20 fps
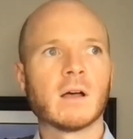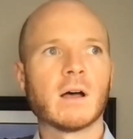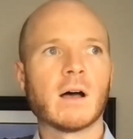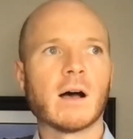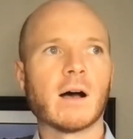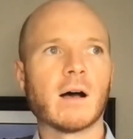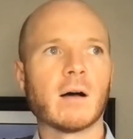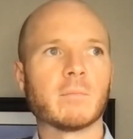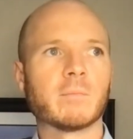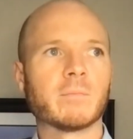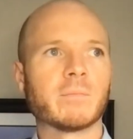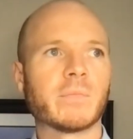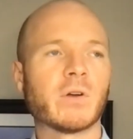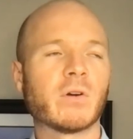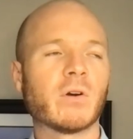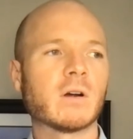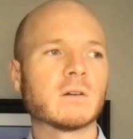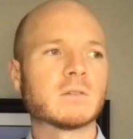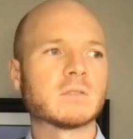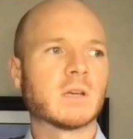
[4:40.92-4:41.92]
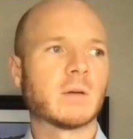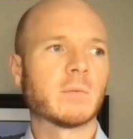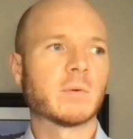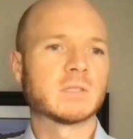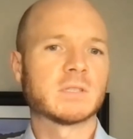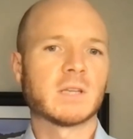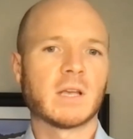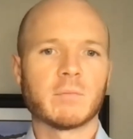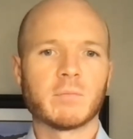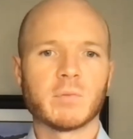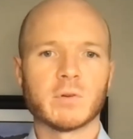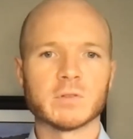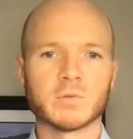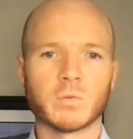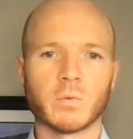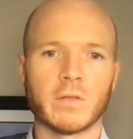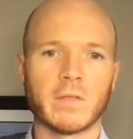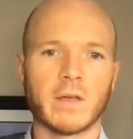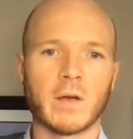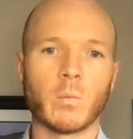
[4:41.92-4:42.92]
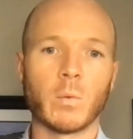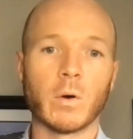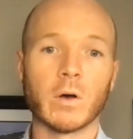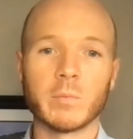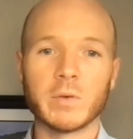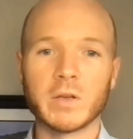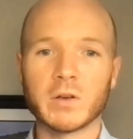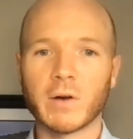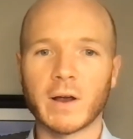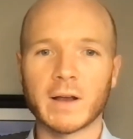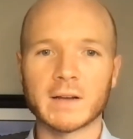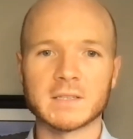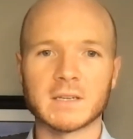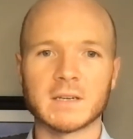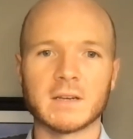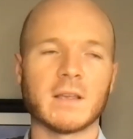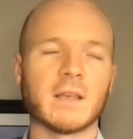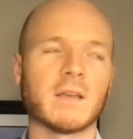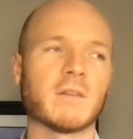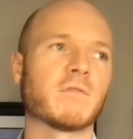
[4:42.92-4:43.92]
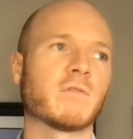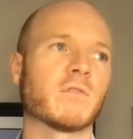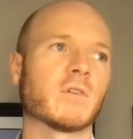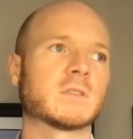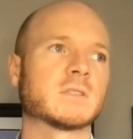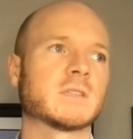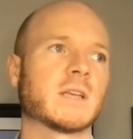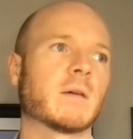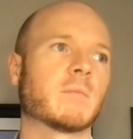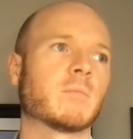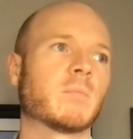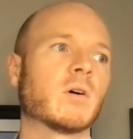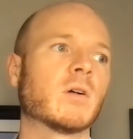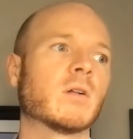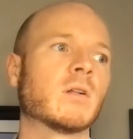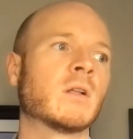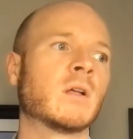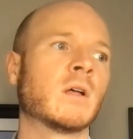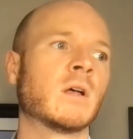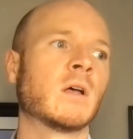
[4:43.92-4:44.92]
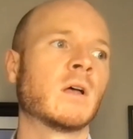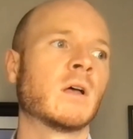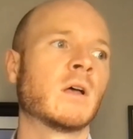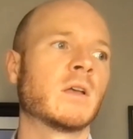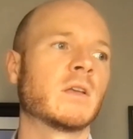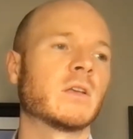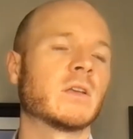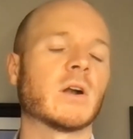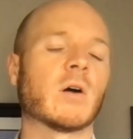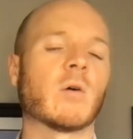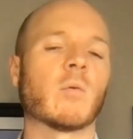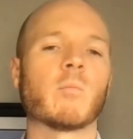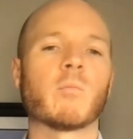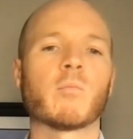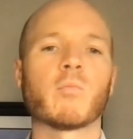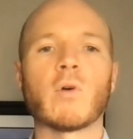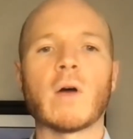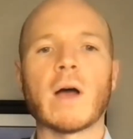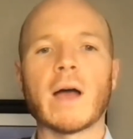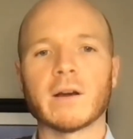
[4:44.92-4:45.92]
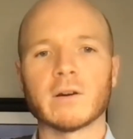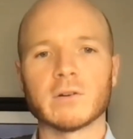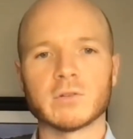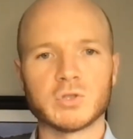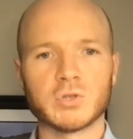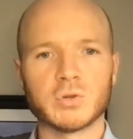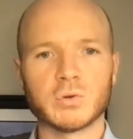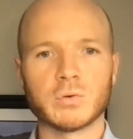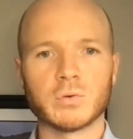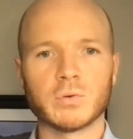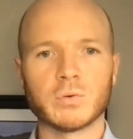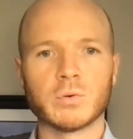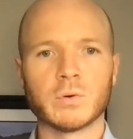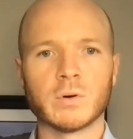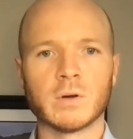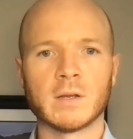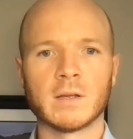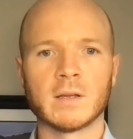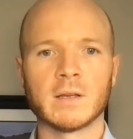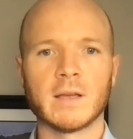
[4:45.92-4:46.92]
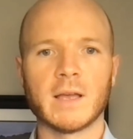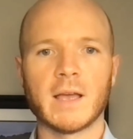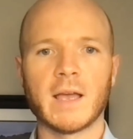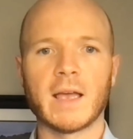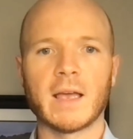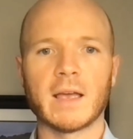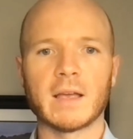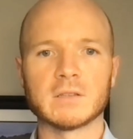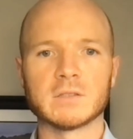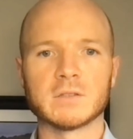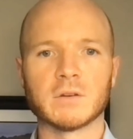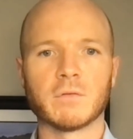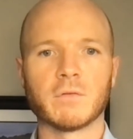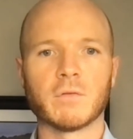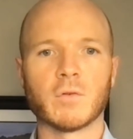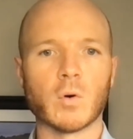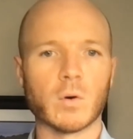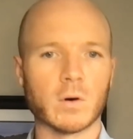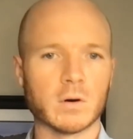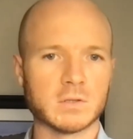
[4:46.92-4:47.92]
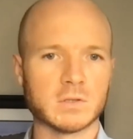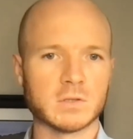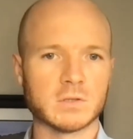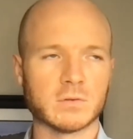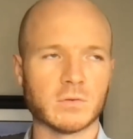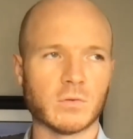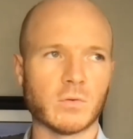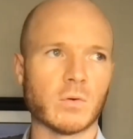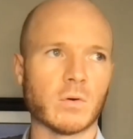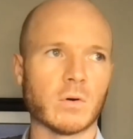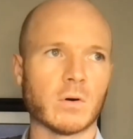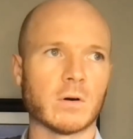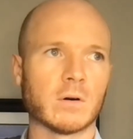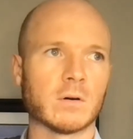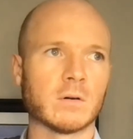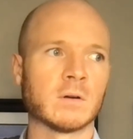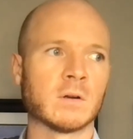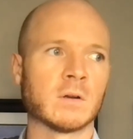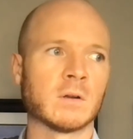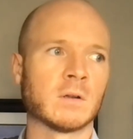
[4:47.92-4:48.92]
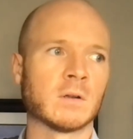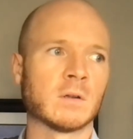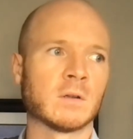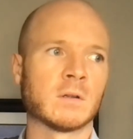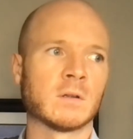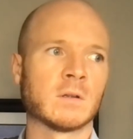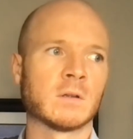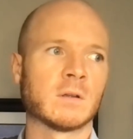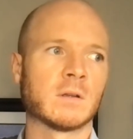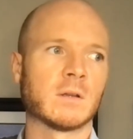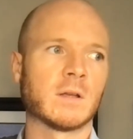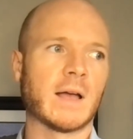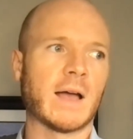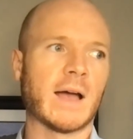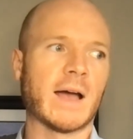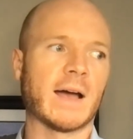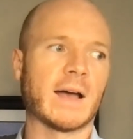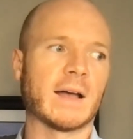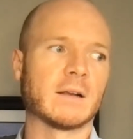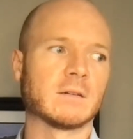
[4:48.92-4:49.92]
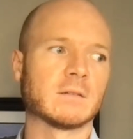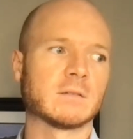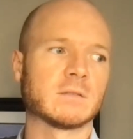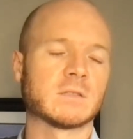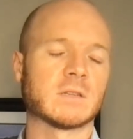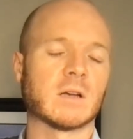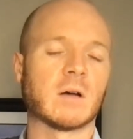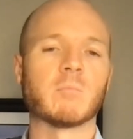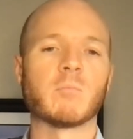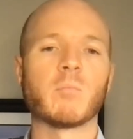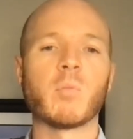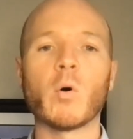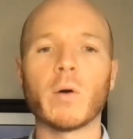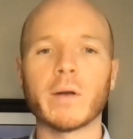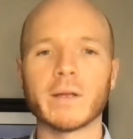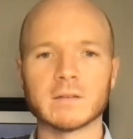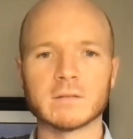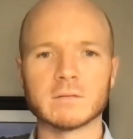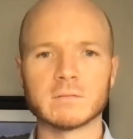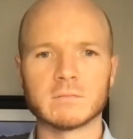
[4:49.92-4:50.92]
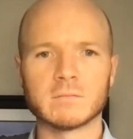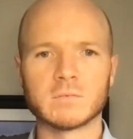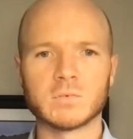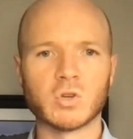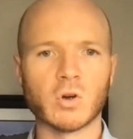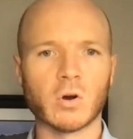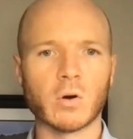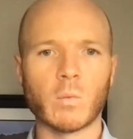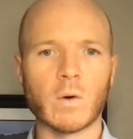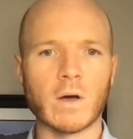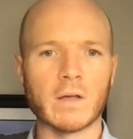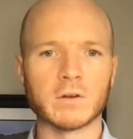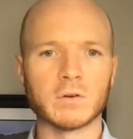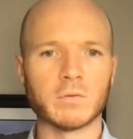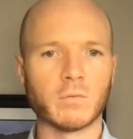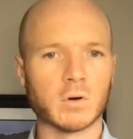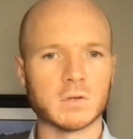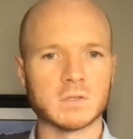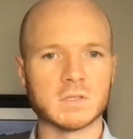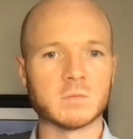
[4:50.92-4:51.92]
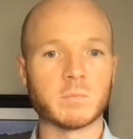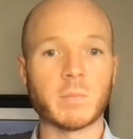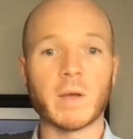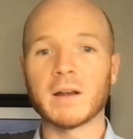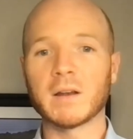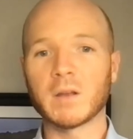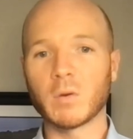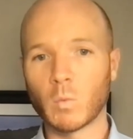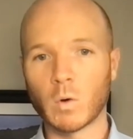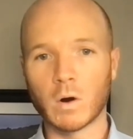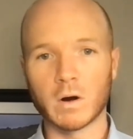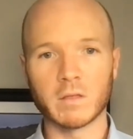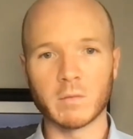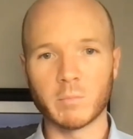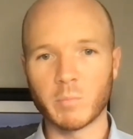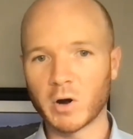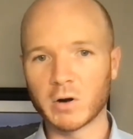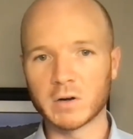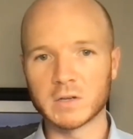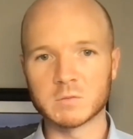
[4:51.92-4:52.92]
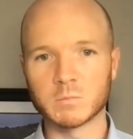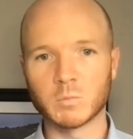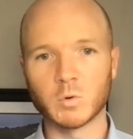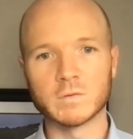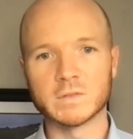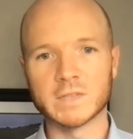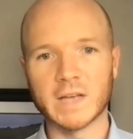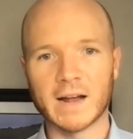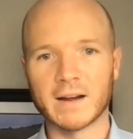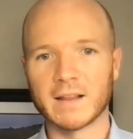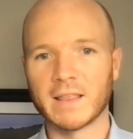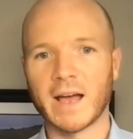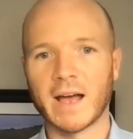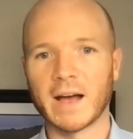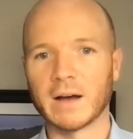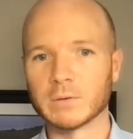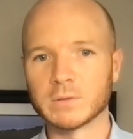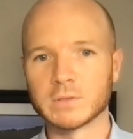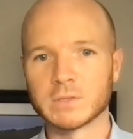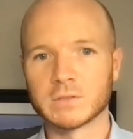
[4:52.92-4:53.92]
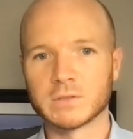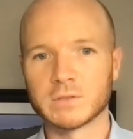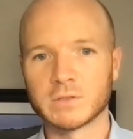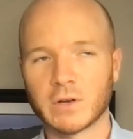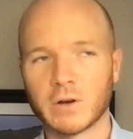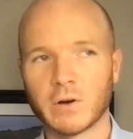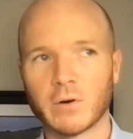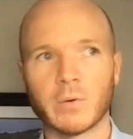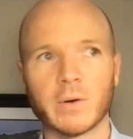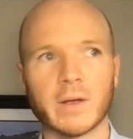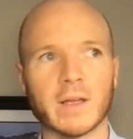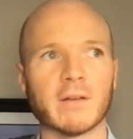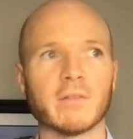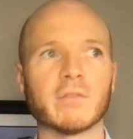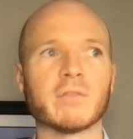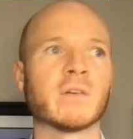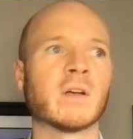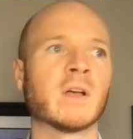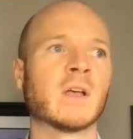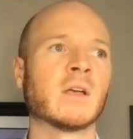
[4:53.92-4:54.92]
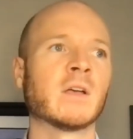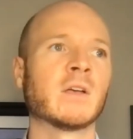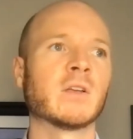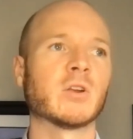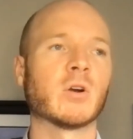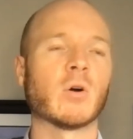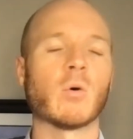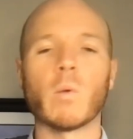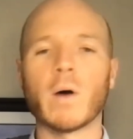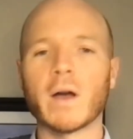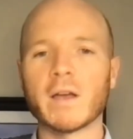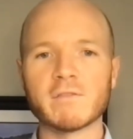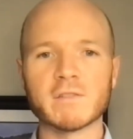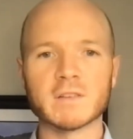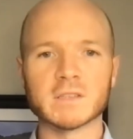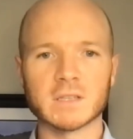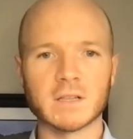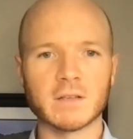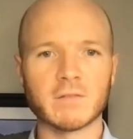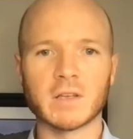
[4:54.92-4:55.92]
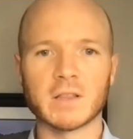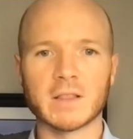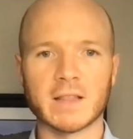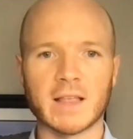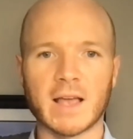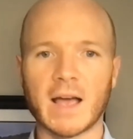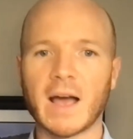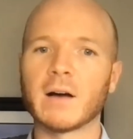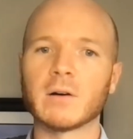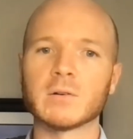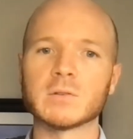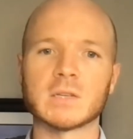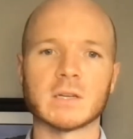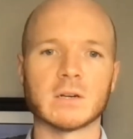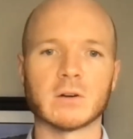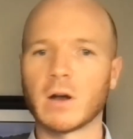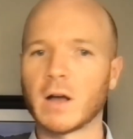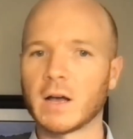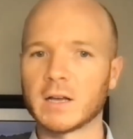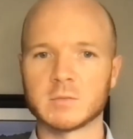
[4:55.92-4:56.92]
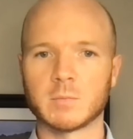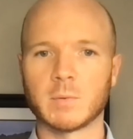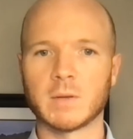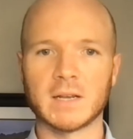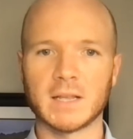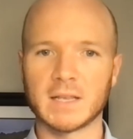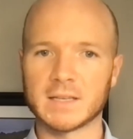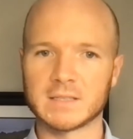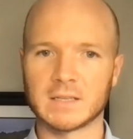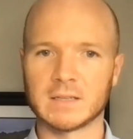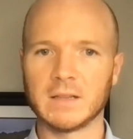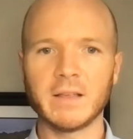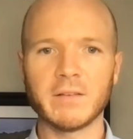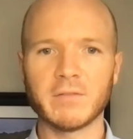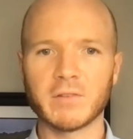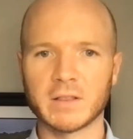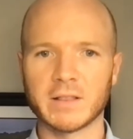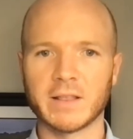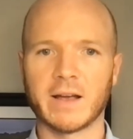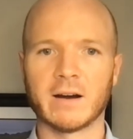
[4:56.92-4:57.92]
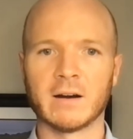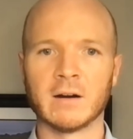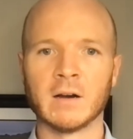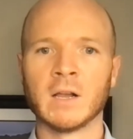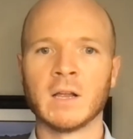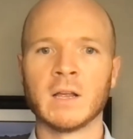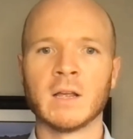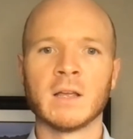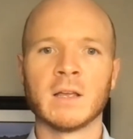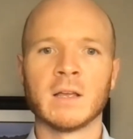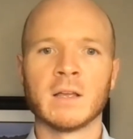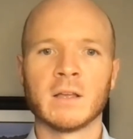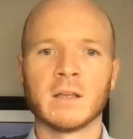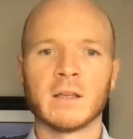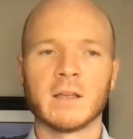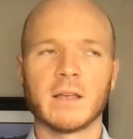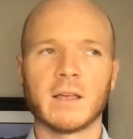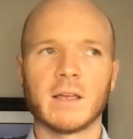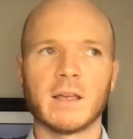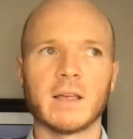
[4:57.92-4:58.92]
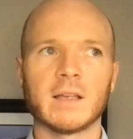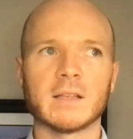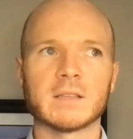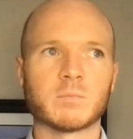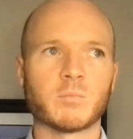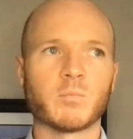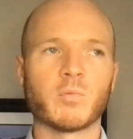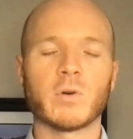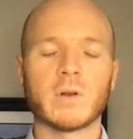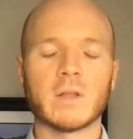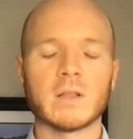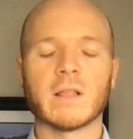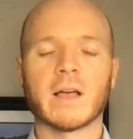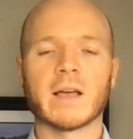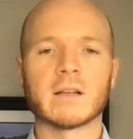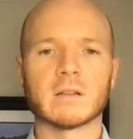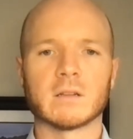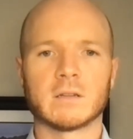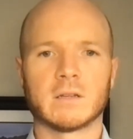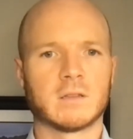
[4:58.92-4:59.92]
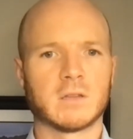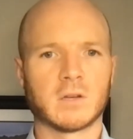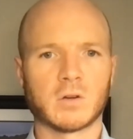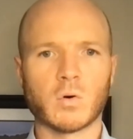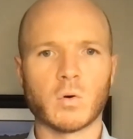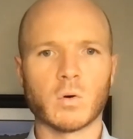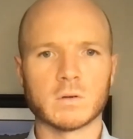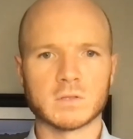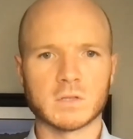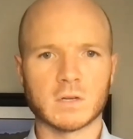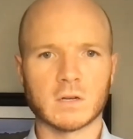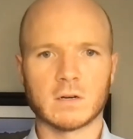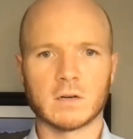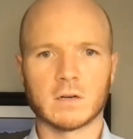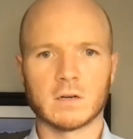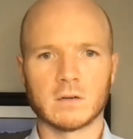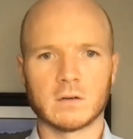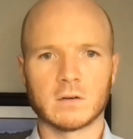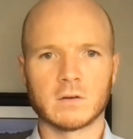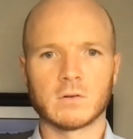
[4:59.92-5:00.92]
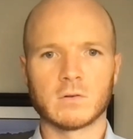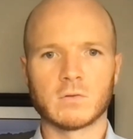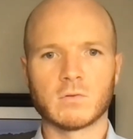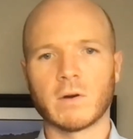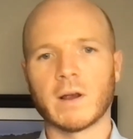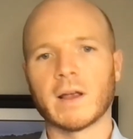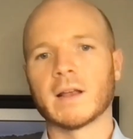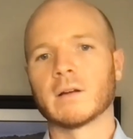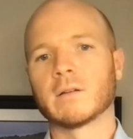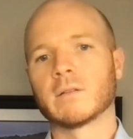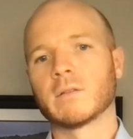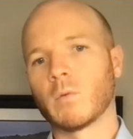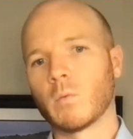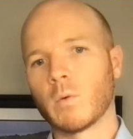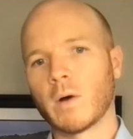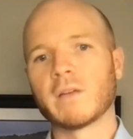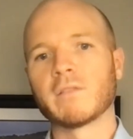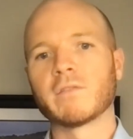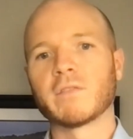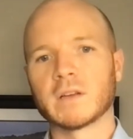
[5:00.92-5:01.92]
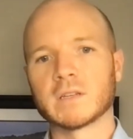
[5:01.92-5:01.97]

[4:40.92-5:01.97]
Um, there are some examples where they will be granted if, for example, you know, prior to a divorce or at some point during, while the divorce is pending one of the parties moves out of the house so if you know wife is living in the house and her husband isn't living there it's pretty likely that the court's going to grant the wife